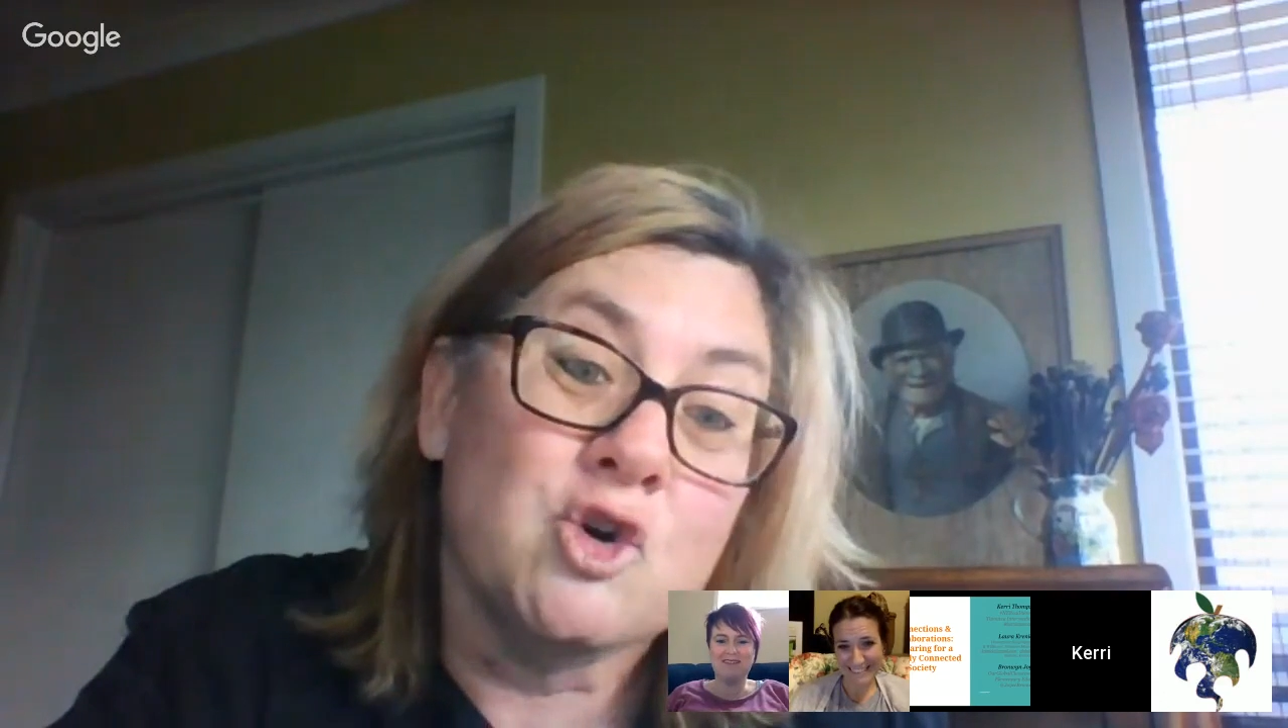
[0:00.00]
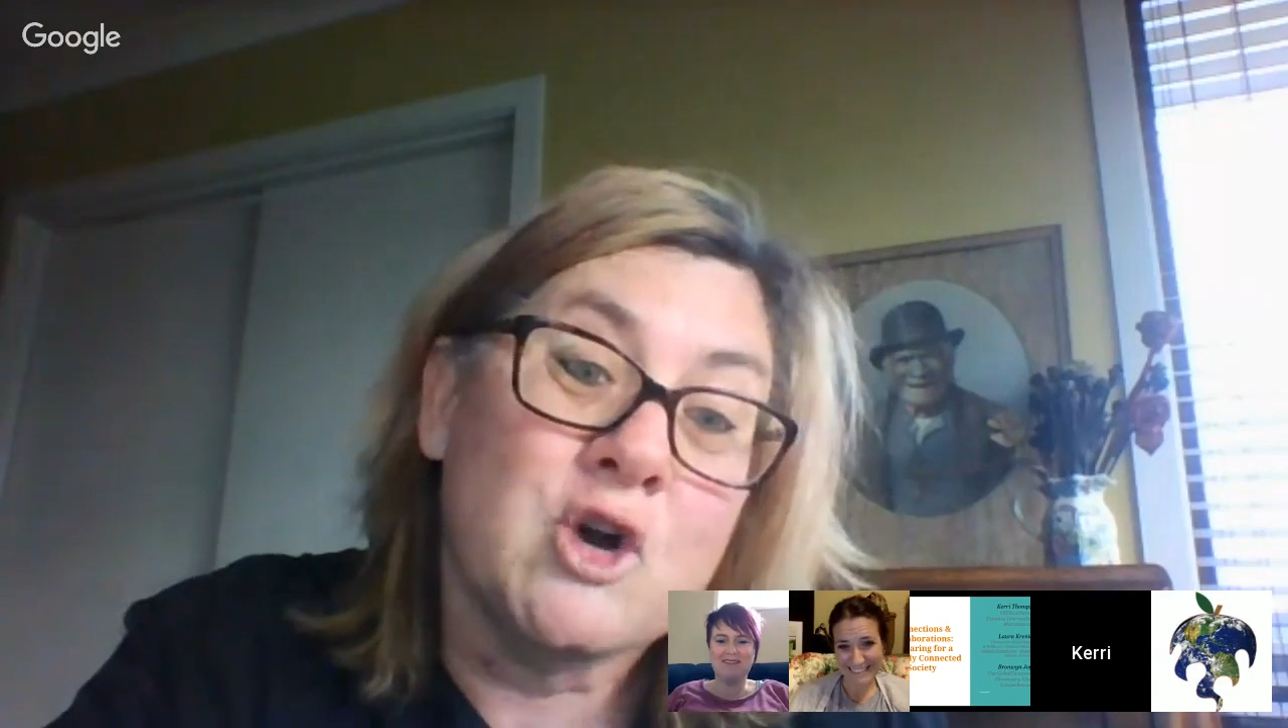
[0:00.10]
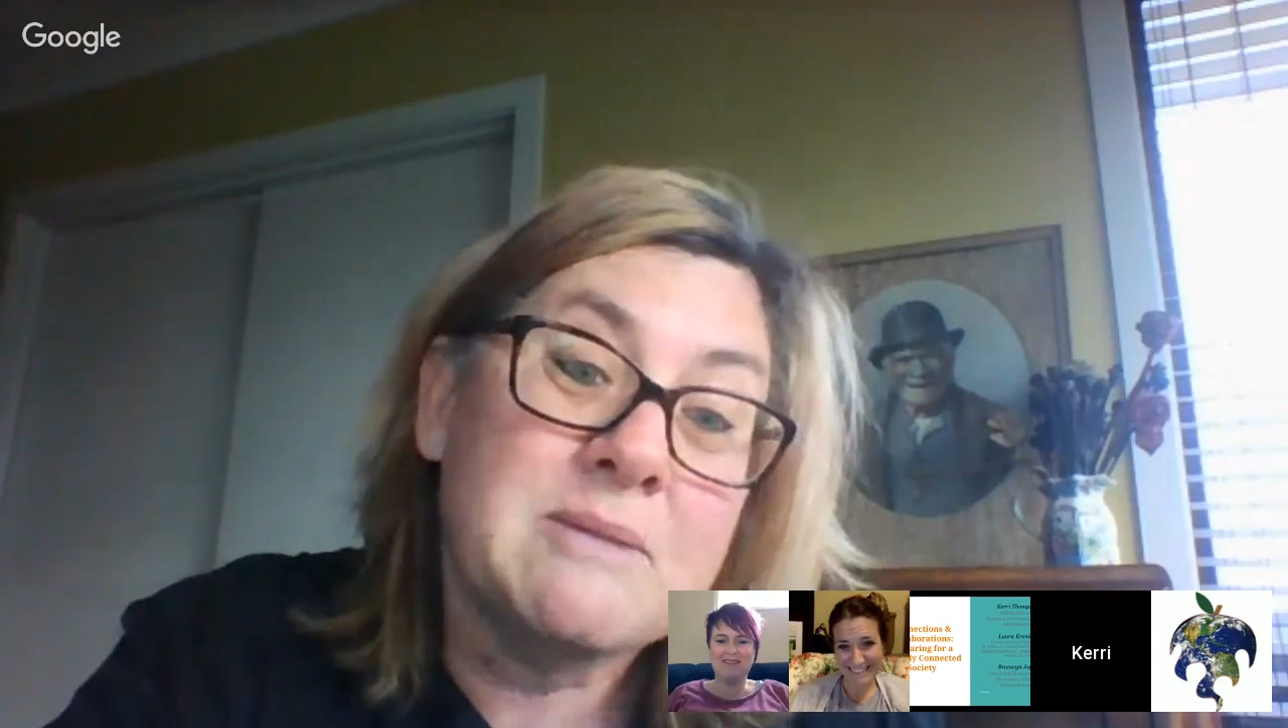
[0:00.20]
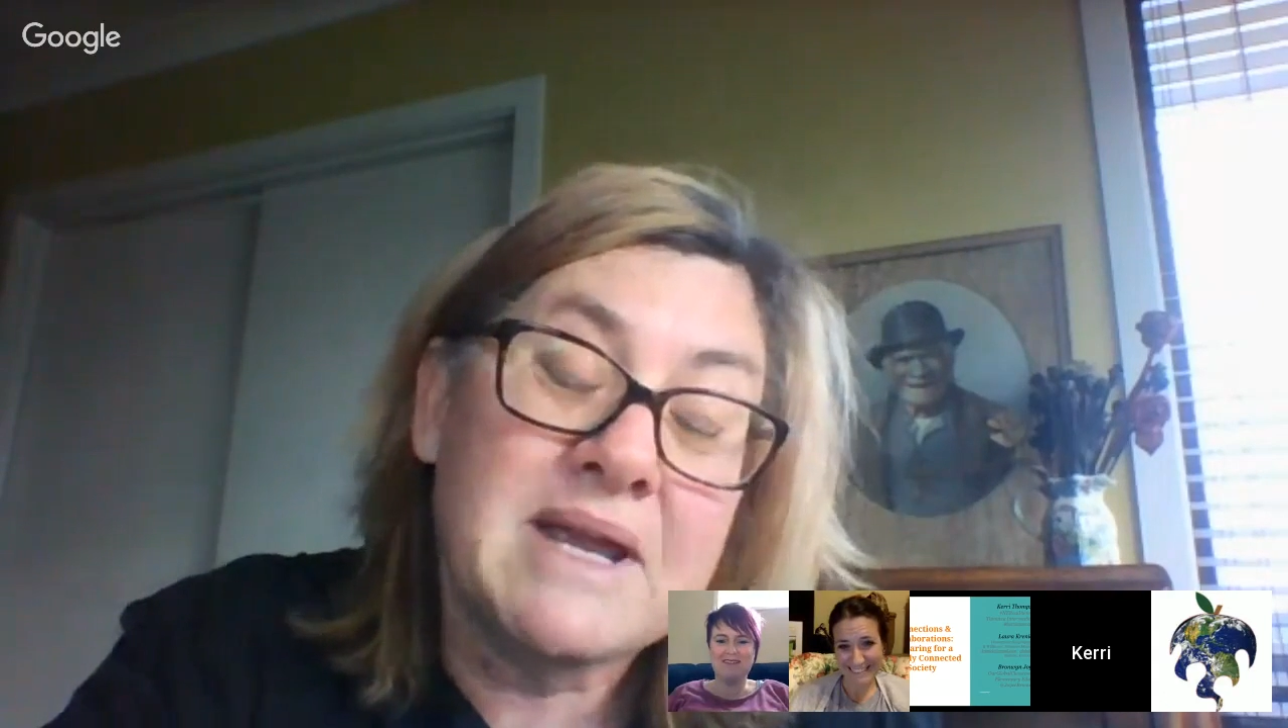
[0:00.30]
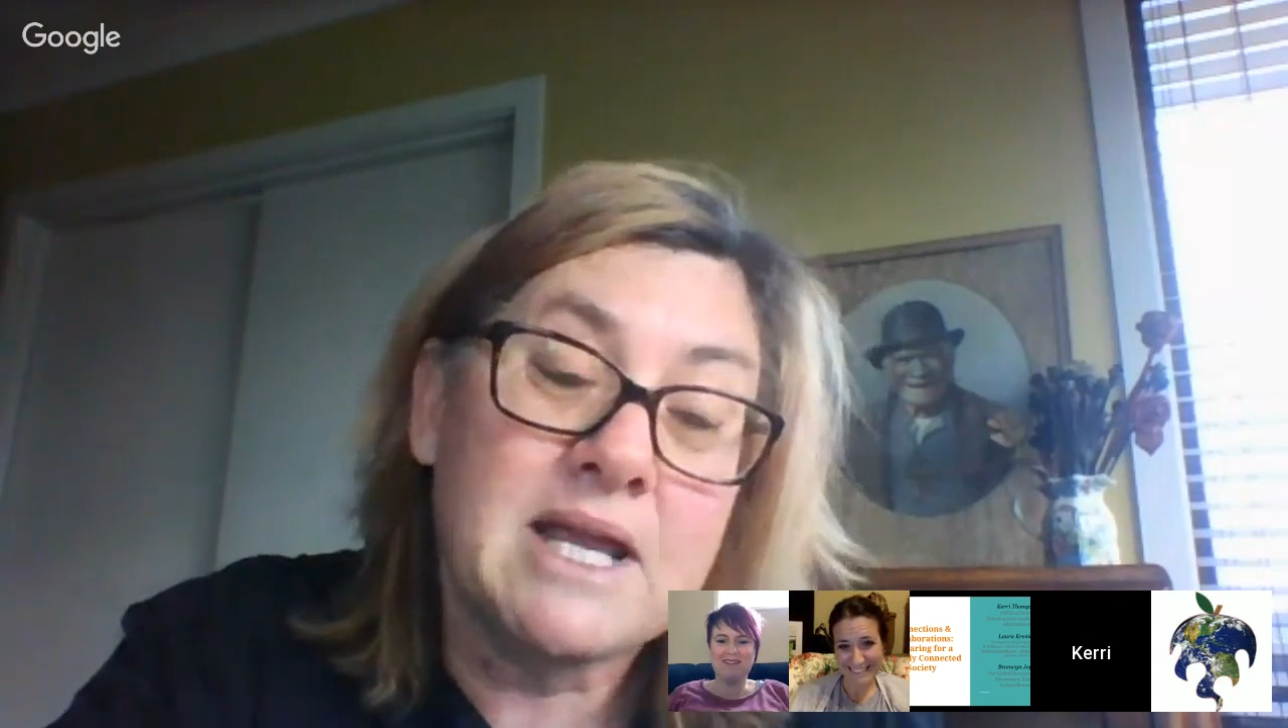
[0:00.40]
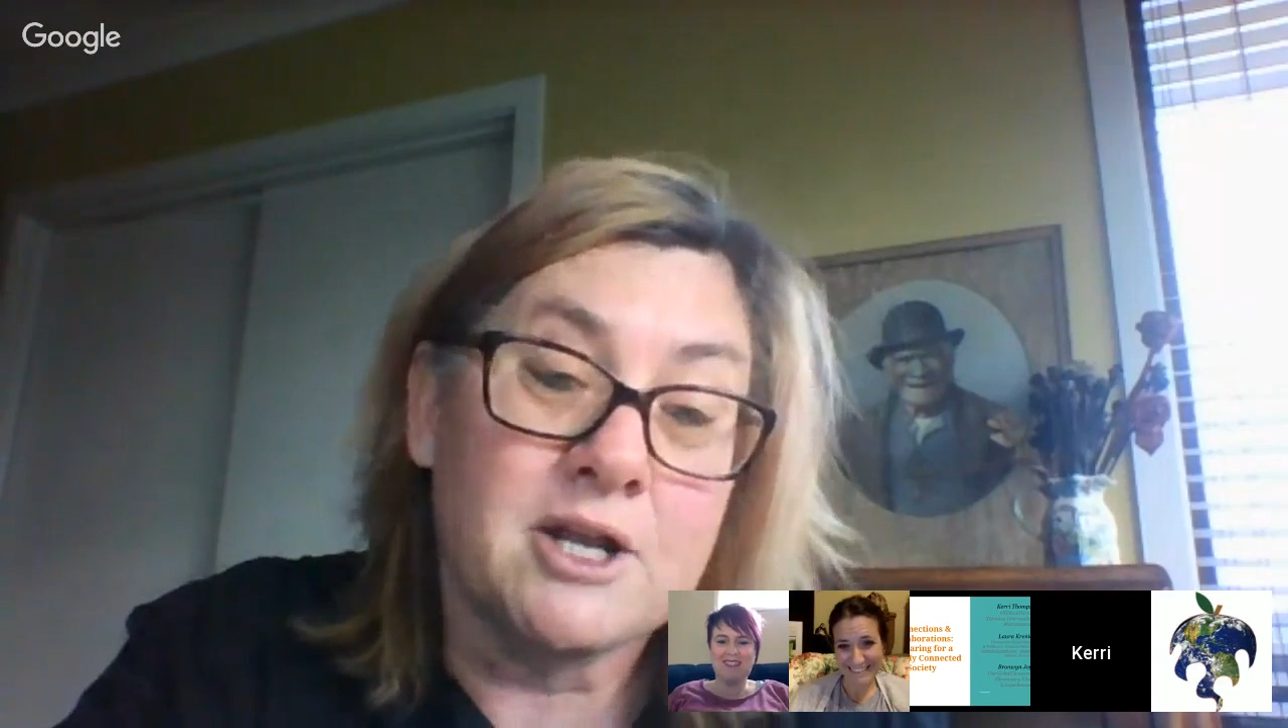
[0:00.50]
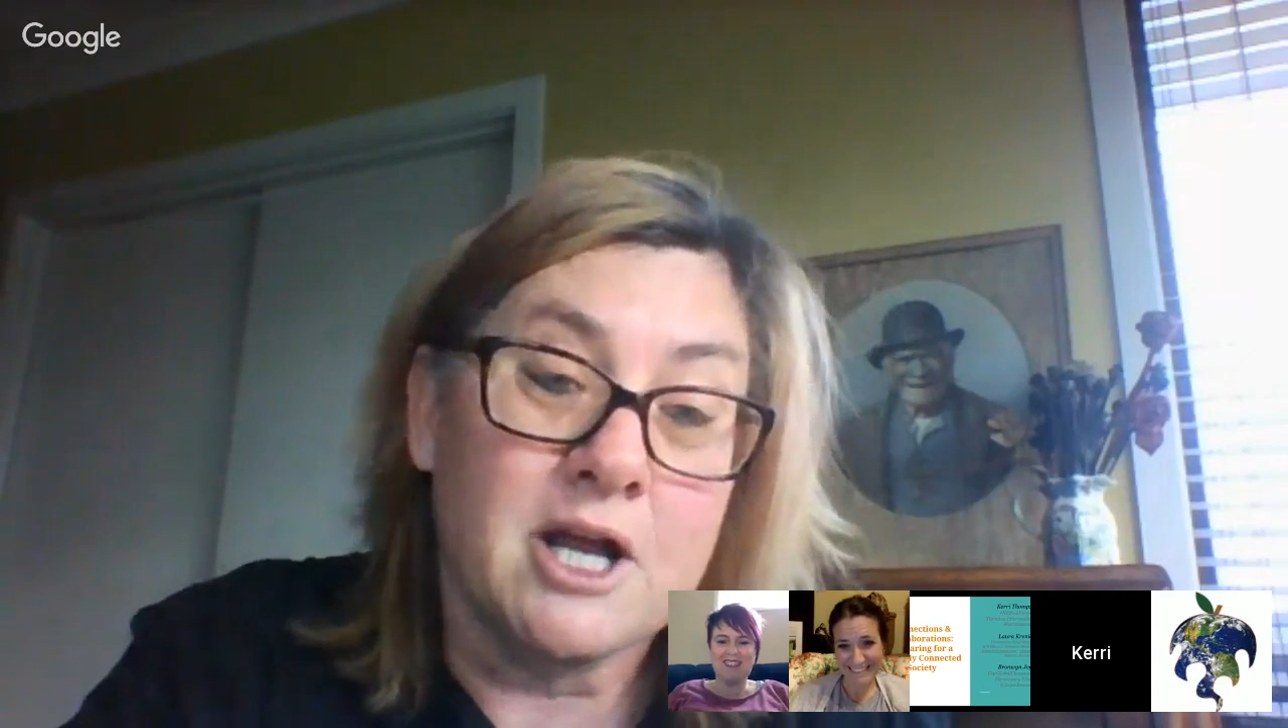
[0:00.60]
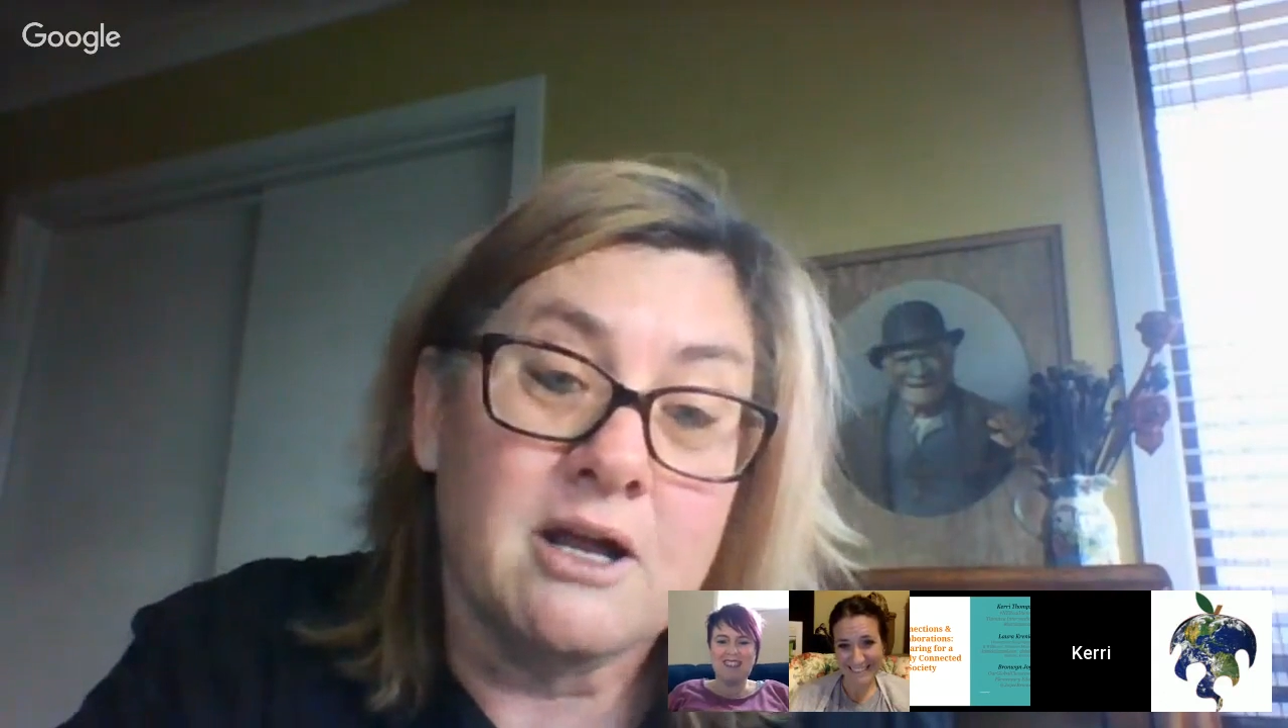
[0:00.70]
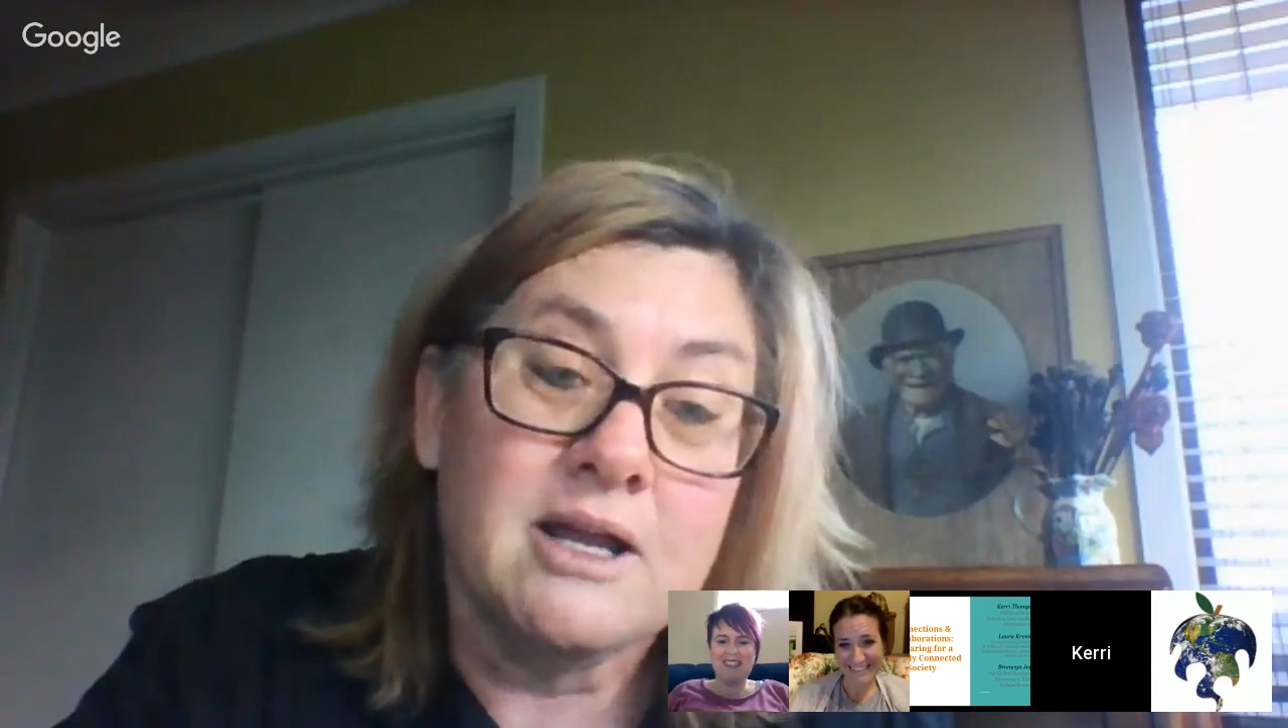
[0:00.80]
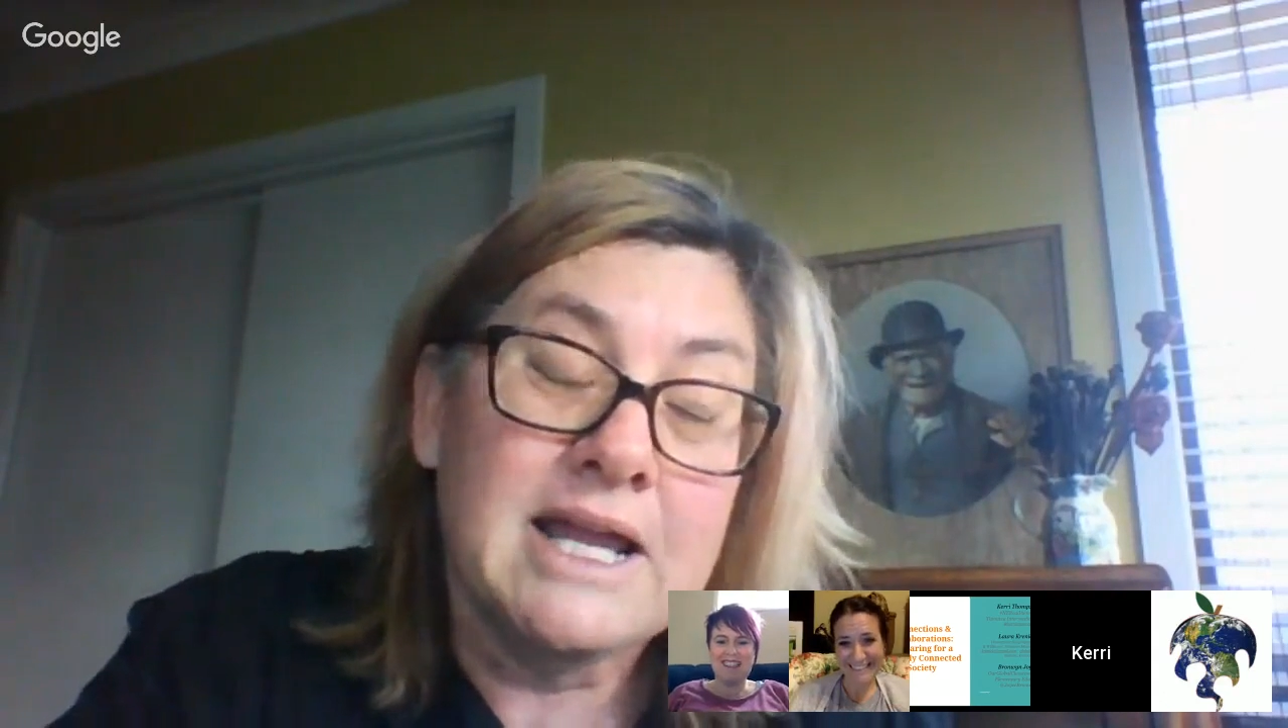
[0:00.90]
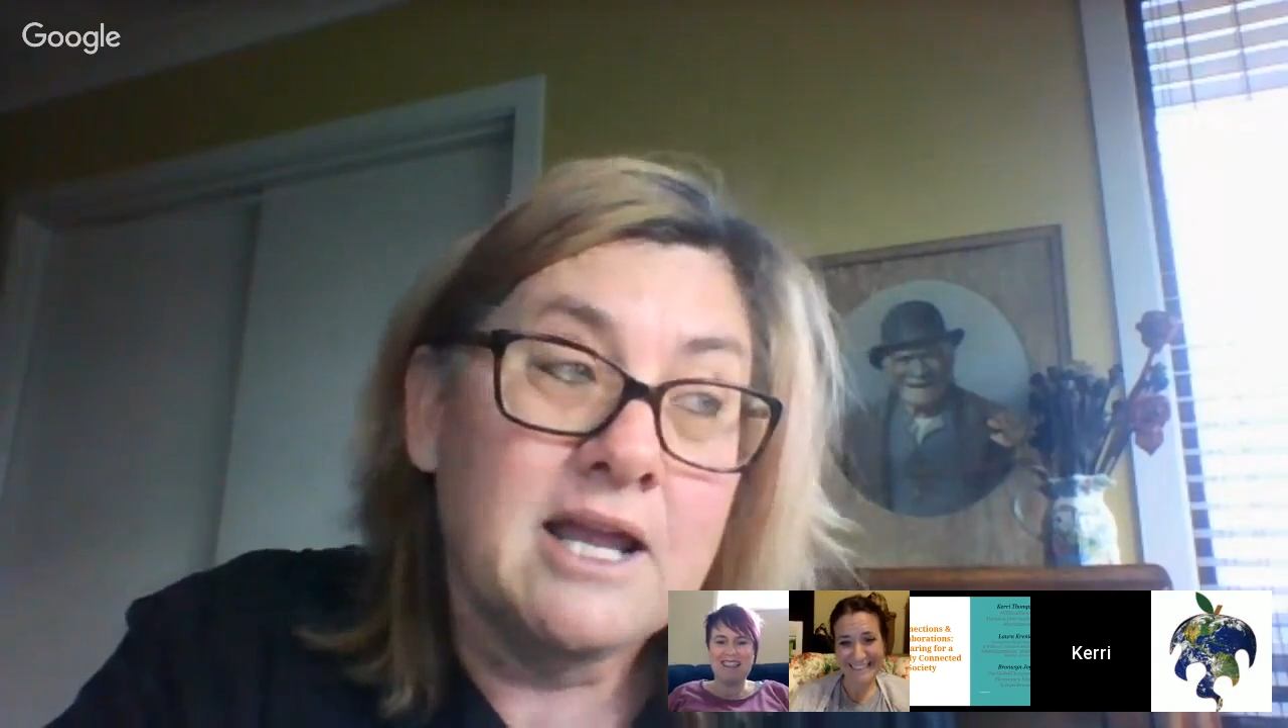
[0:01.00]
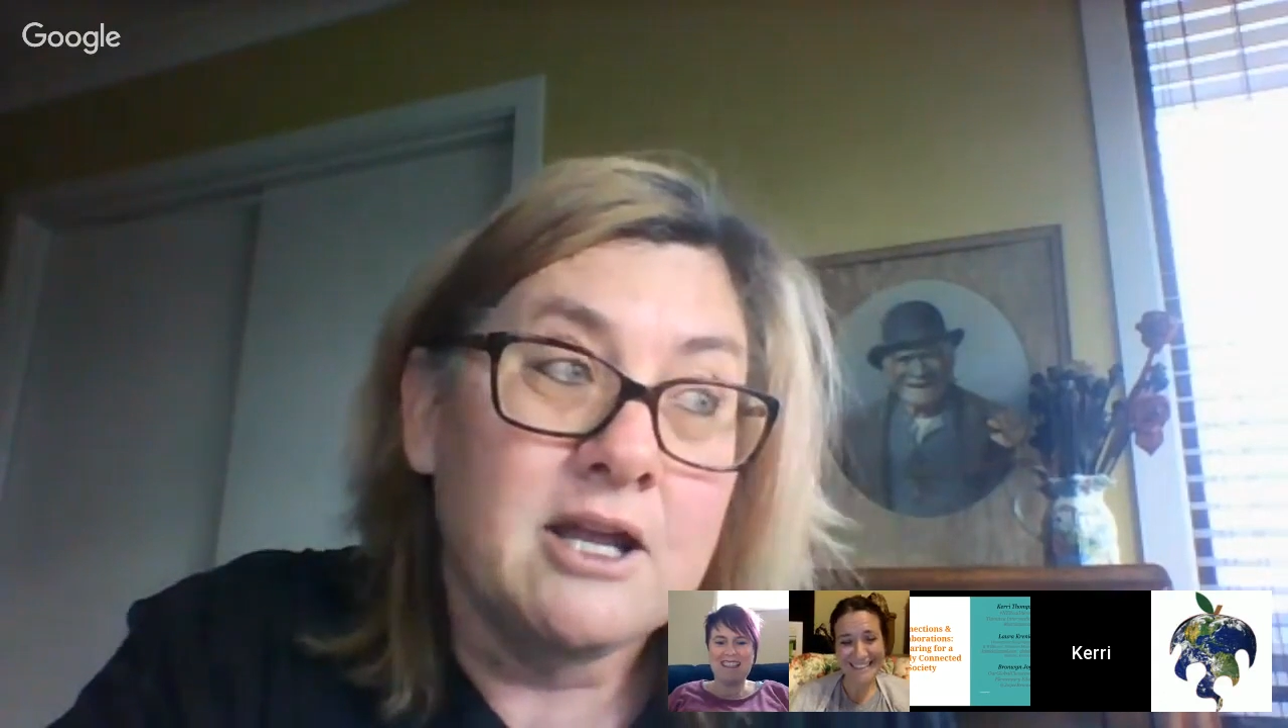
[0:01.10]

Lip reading: join me in a